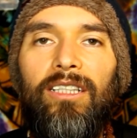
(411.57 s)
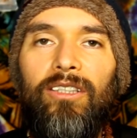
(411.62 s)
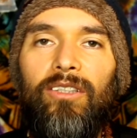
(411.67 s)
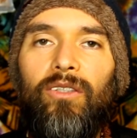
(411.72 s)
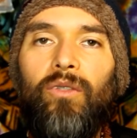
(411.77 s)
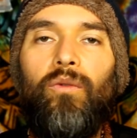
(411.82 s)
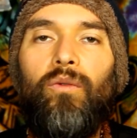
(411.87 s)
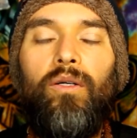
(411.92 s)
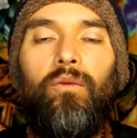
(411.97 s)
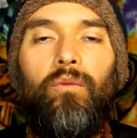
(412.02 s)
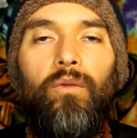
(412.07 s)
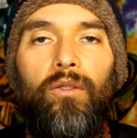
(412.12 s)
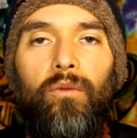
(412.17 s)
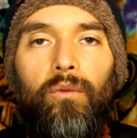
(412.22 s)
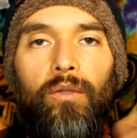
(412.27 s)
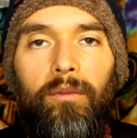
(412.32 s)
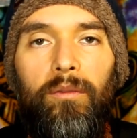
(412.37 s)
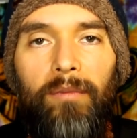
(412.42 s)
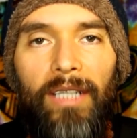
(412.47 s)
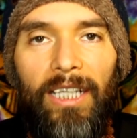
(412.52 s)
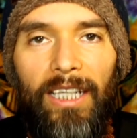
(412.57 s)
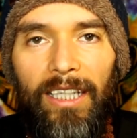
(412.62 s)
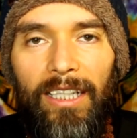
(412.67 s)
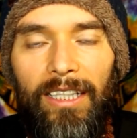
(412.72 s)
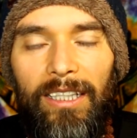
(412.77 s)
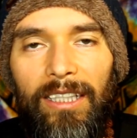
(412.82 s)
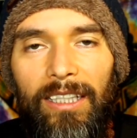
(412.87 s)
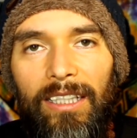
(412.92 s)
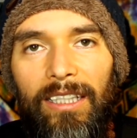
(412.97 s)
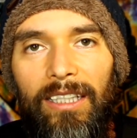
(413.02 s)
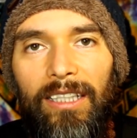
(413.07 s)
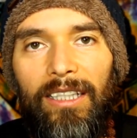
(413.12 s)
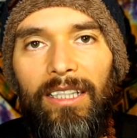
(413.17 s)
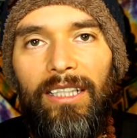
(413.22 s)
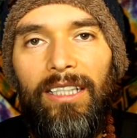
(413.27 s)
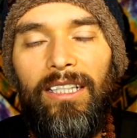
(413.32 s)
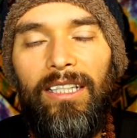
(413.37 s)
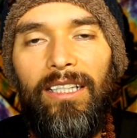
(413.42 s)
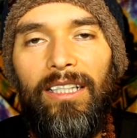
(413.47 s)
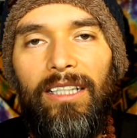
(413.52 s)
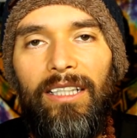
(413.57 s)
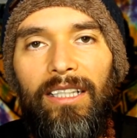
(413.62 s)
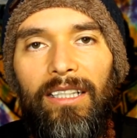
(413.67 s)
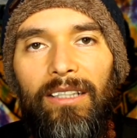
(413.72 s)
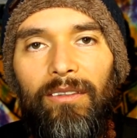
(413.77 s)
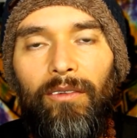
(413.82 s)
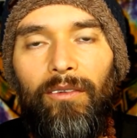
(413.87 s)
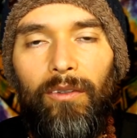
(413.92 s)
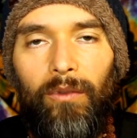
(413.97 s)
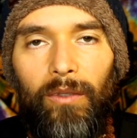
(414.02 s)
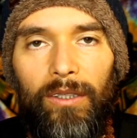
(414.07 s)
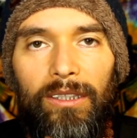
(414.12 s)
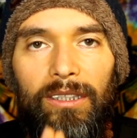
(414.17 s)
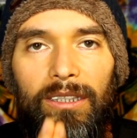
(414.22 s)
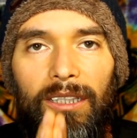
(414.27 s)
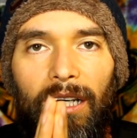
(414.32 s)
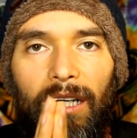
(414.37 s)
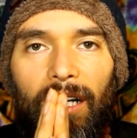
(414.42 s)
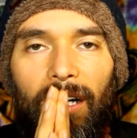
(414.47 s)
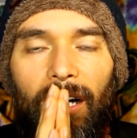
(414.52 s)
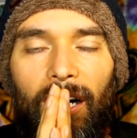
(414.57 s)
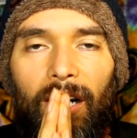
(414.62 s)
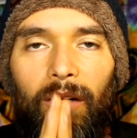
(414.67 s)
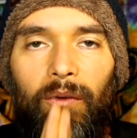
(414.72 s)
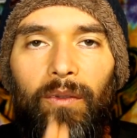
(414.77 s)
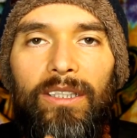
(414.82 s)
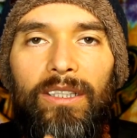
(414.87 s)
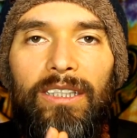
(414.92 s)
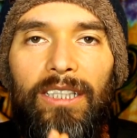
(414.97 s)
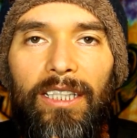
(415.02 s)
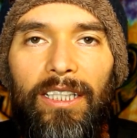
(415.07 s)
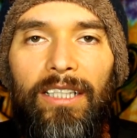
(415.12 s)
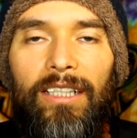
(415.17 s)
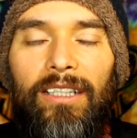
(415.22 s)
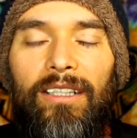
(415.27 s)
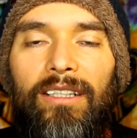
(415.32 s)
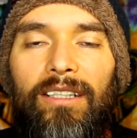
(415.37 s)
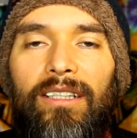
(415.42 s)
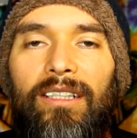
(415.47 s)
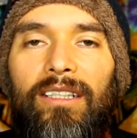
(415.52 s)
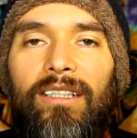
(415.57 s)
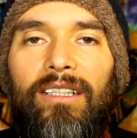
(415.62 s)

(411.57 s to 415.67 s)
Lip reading: so what will remain, what was always here,